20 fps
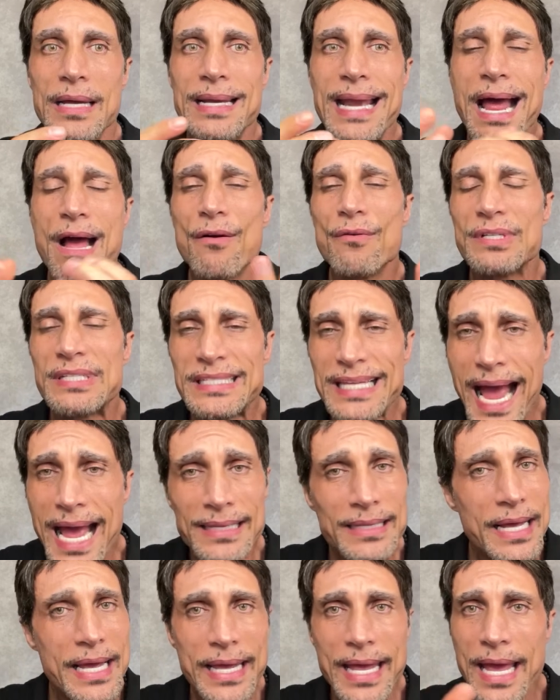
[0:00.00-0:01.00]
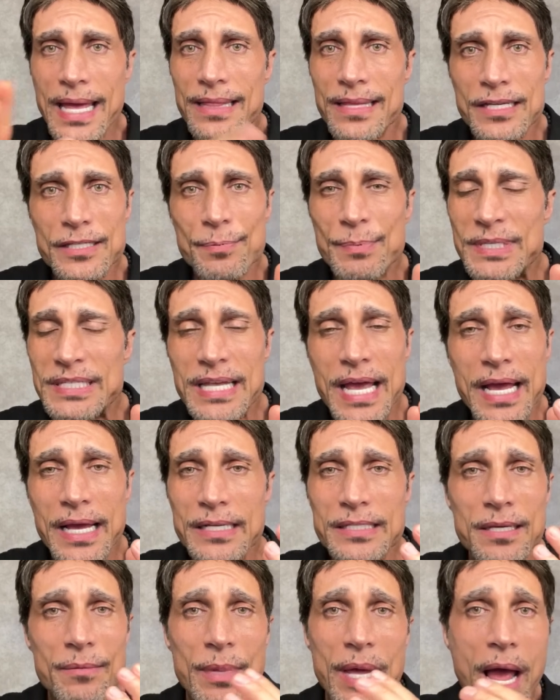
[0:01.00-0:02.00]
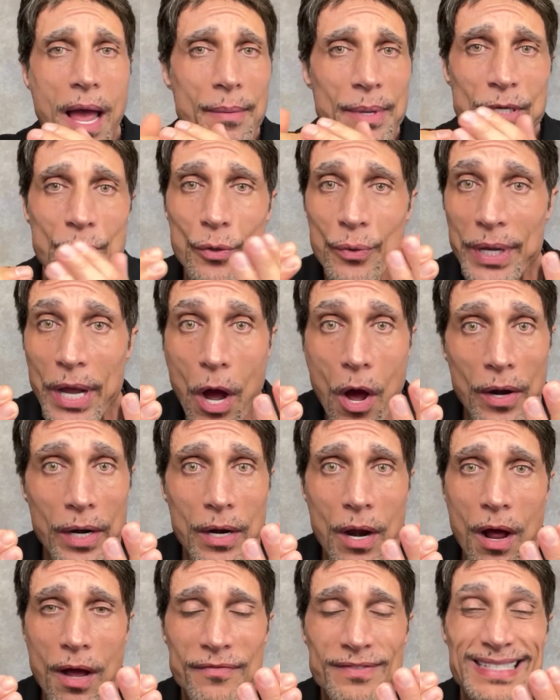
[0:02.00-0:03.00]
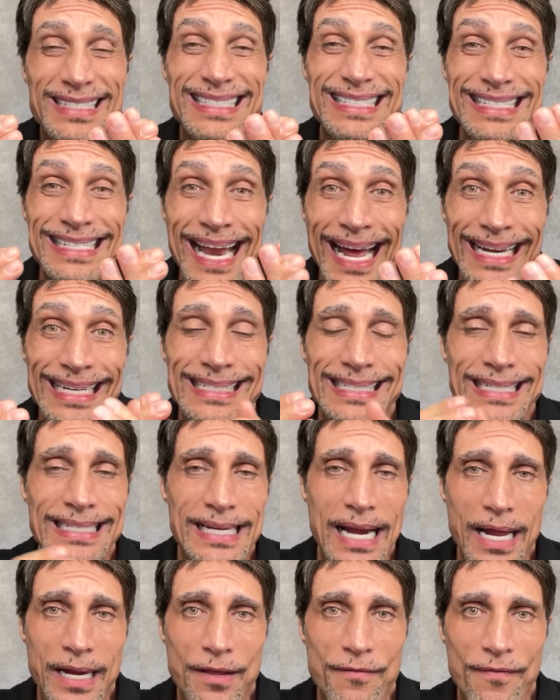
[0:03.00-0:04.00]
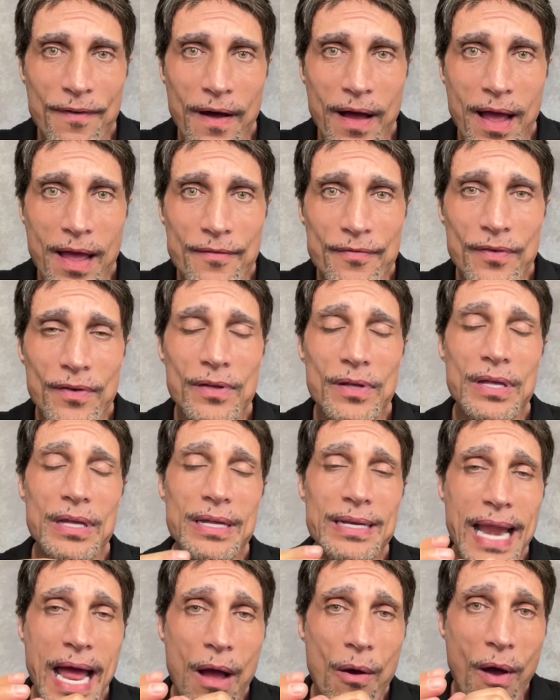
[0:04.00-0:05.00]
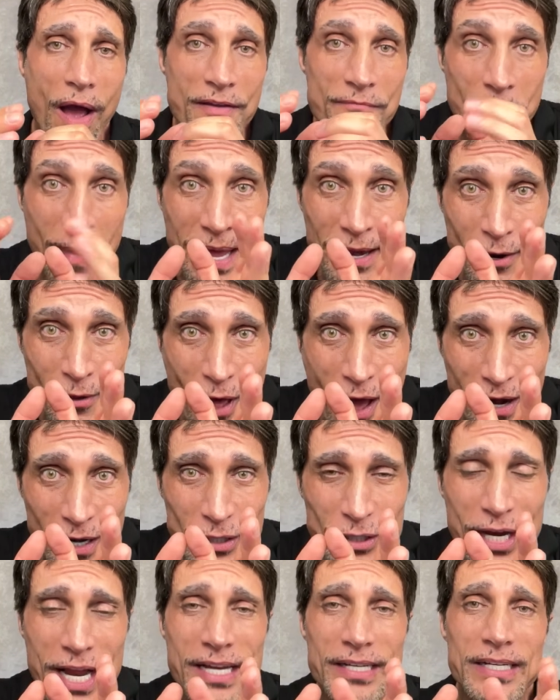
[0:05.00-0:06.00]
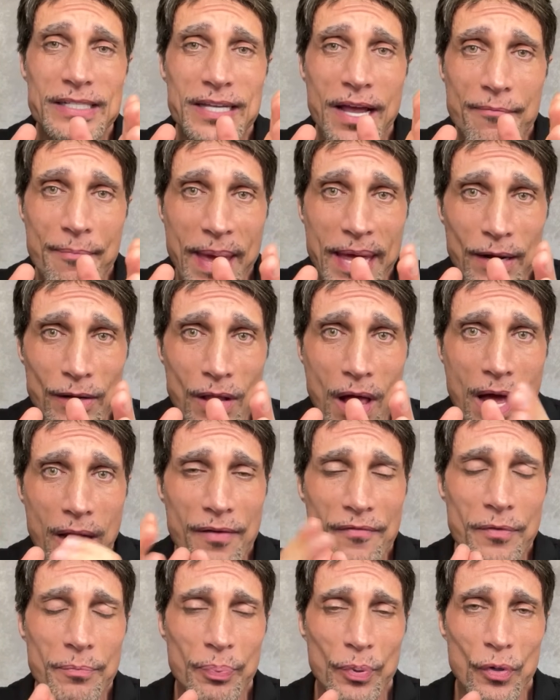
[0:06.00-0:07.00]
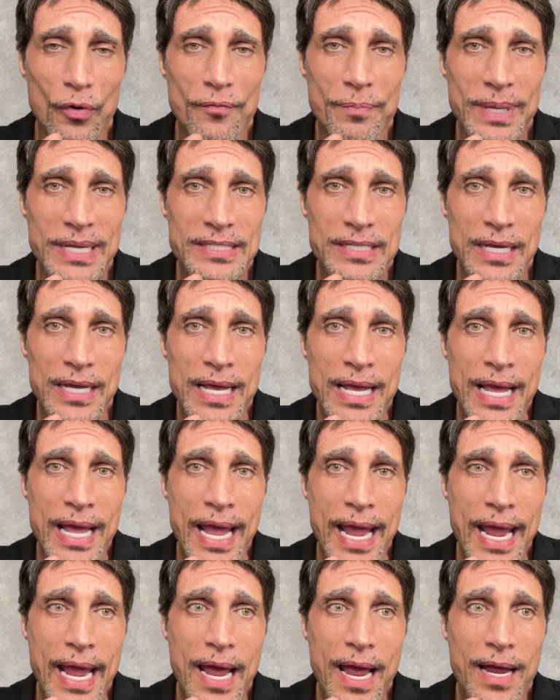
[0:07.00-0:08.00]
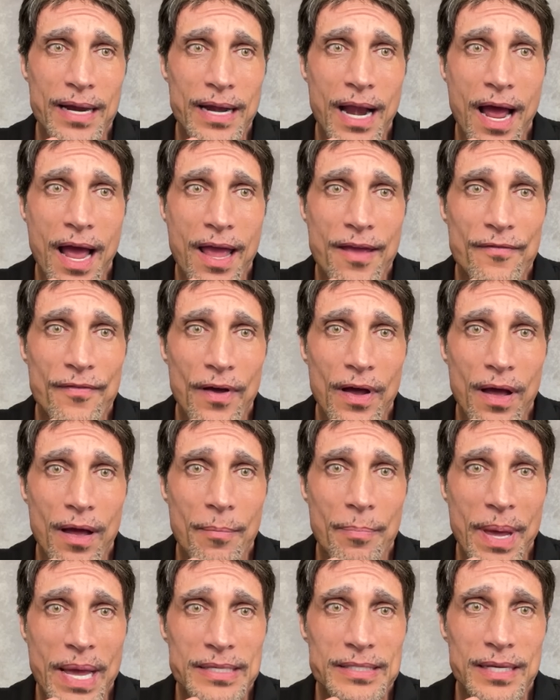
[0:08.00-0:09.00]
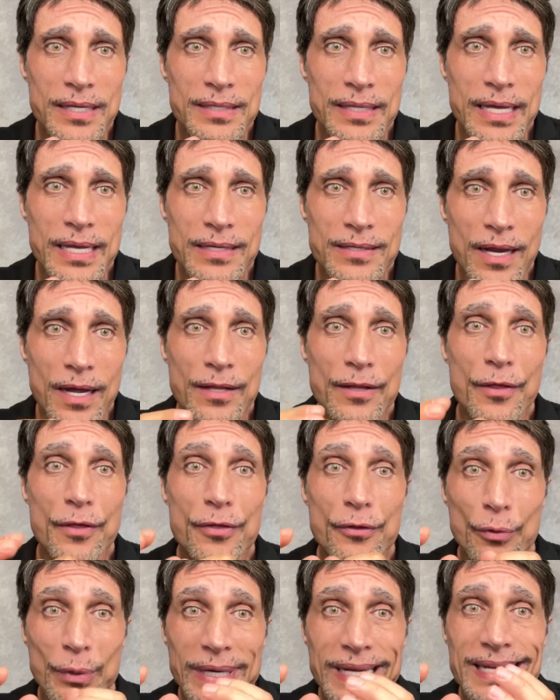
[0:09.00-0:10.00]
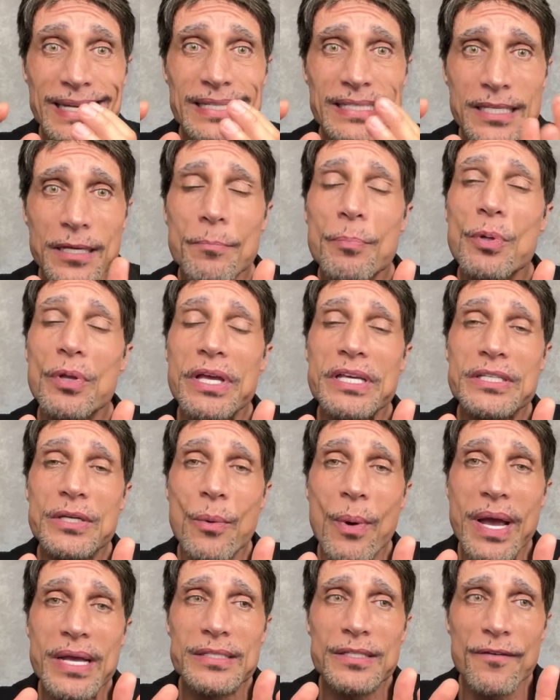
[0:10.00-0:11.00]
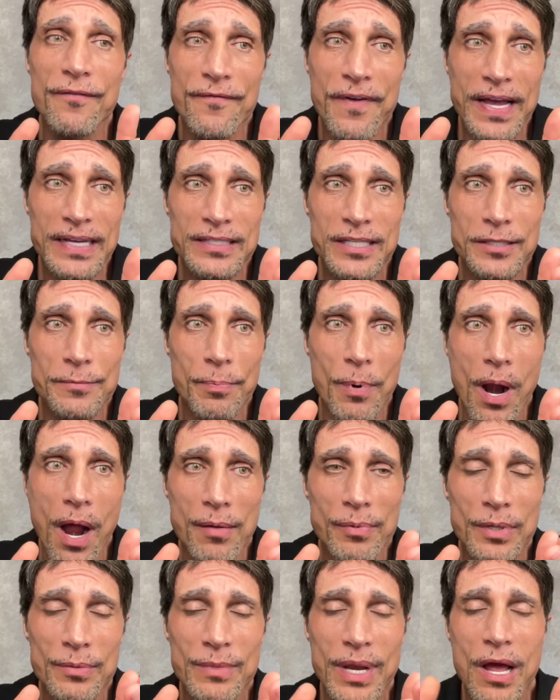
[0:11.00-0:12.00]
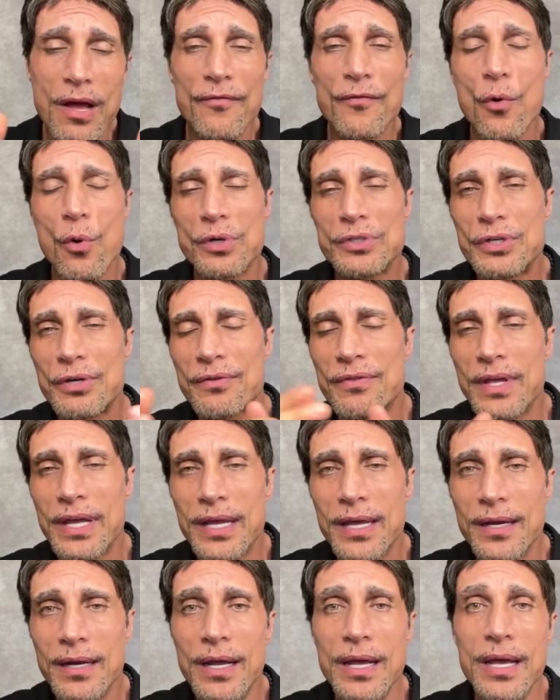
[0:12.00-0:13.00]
Now, sadly, again, this mistake is something I've been doing on and off since 1995. Now, I've made a lot of changes. I've made a lot of improvements. And I've basically done three simple, easy ways to fix this problem. Now, of course, you're thinking,